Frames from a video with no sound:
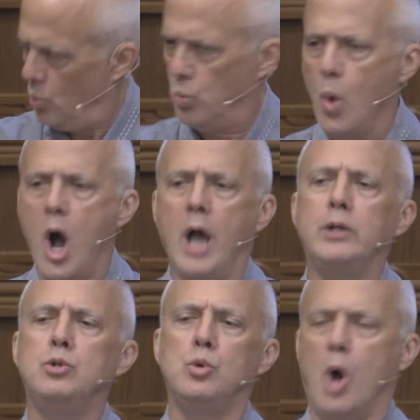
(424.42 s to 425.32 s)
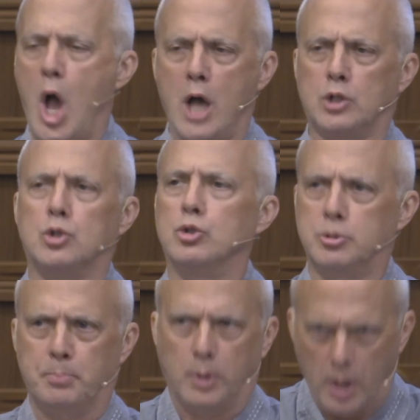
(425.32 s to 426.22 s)
why do actors
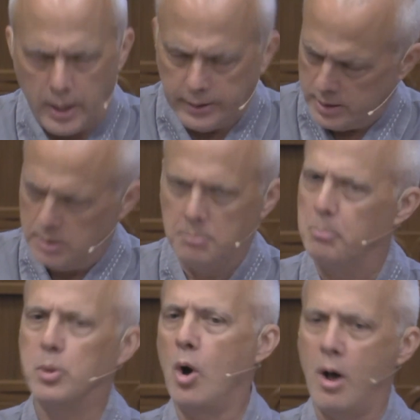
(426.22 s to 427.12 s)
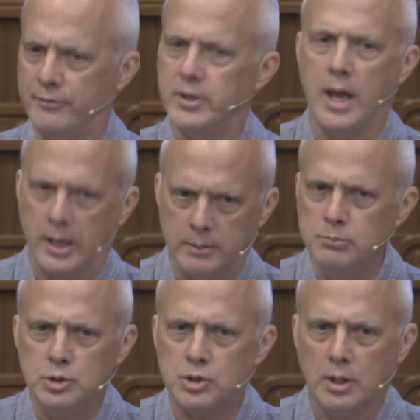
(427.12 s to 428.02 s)
play improv
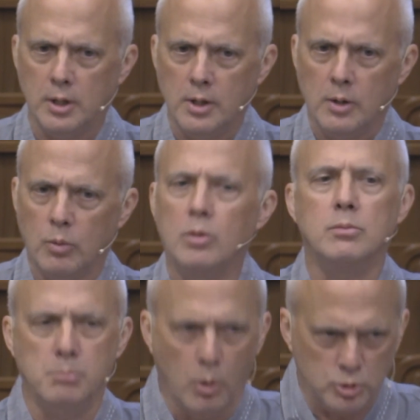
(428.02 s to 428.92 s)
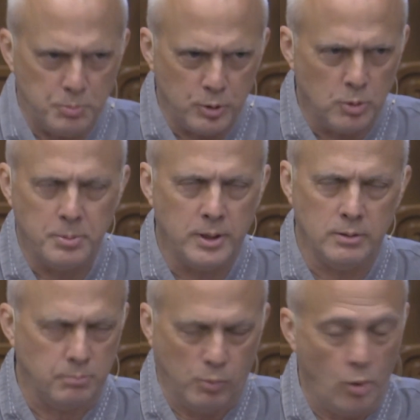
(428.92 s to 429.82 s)
games? Well, most people will
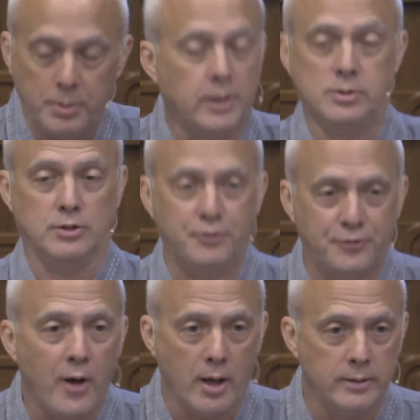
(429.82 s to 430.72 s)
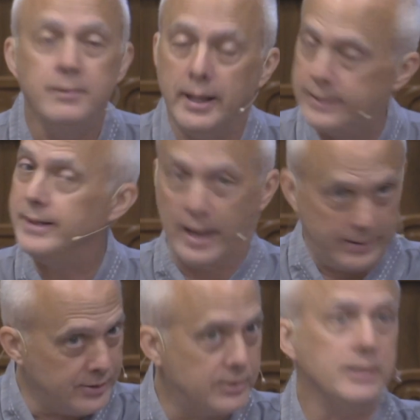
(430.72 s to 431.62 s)
be, well, because it's fun.
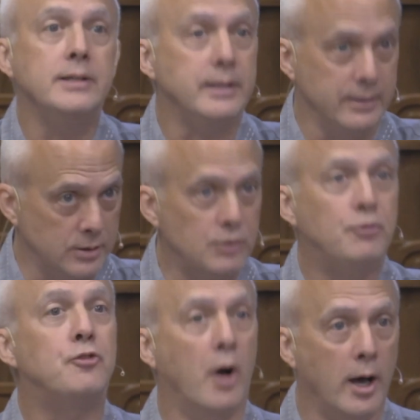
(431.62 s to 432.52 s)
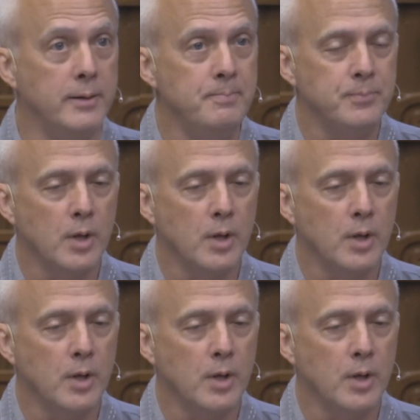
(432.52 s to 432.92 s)
Yes, it is fun.